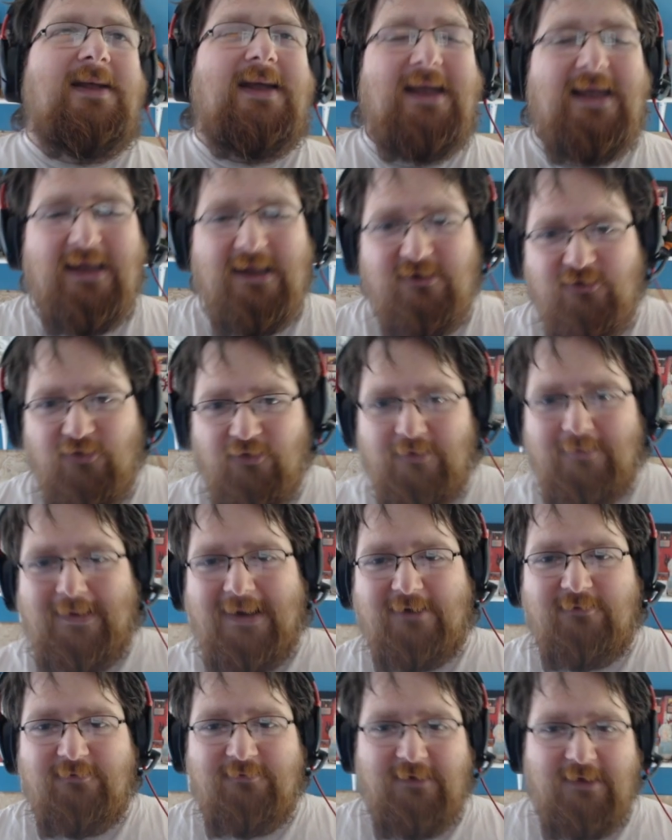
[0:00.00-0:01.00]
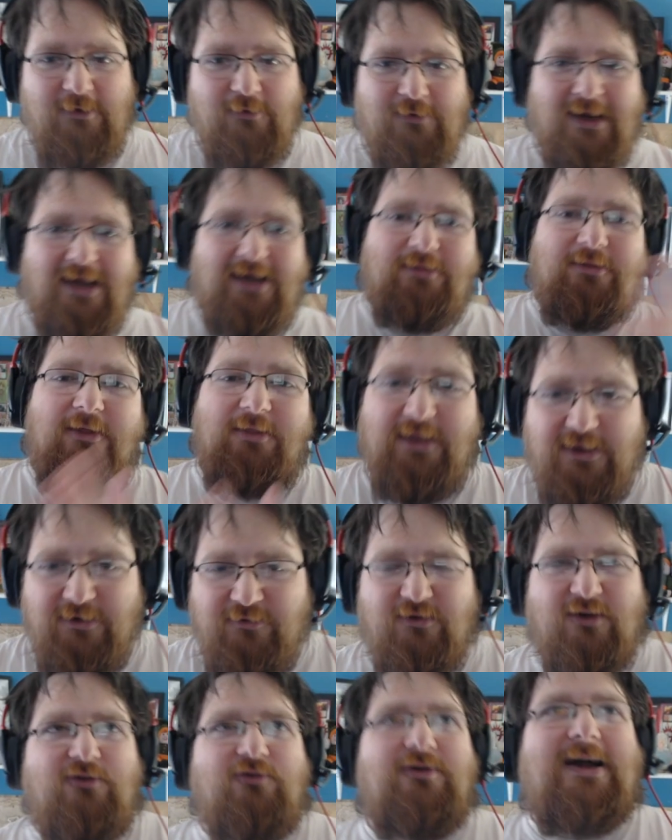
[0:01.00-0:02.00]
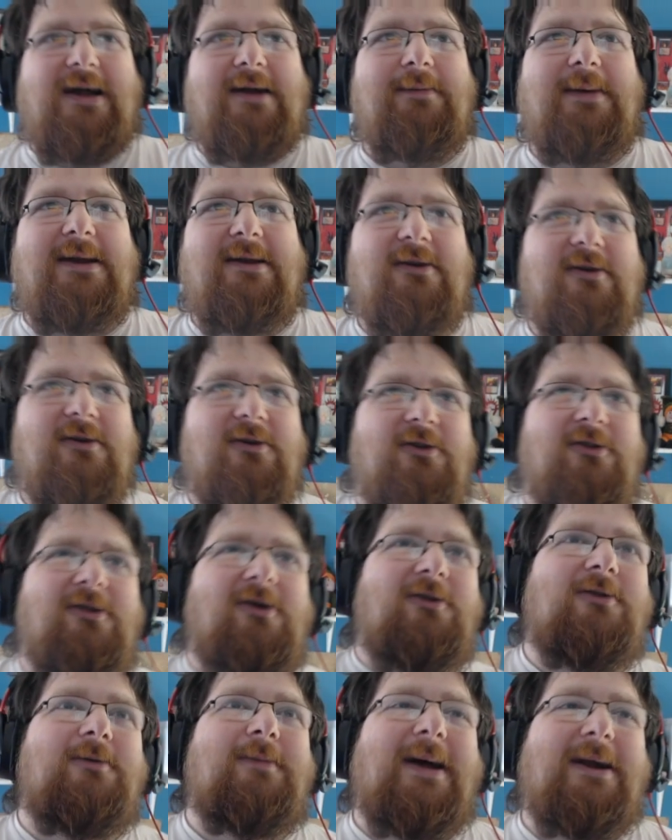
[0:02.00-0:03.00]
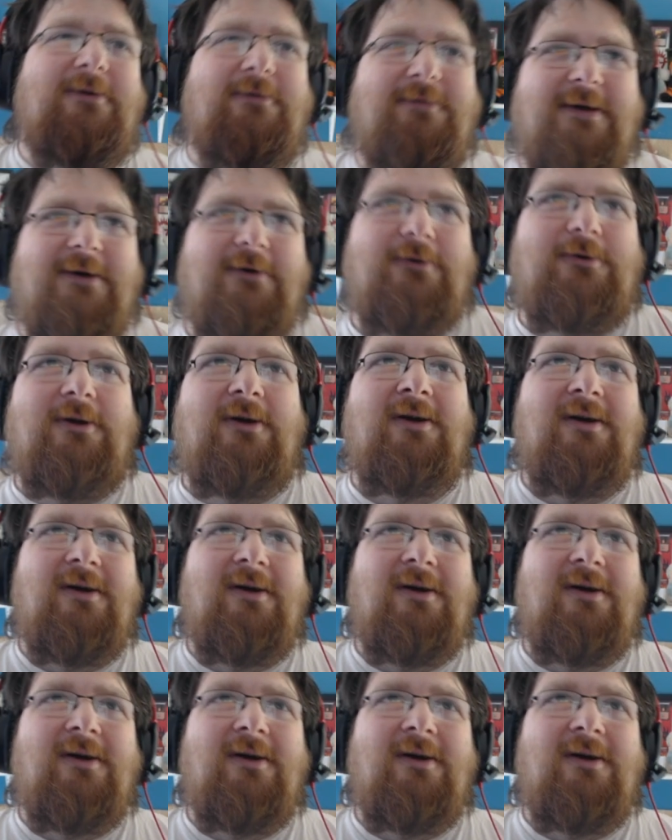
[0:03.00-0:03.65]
he is on the battlefield and the thing you just reanimated is on the battlefield.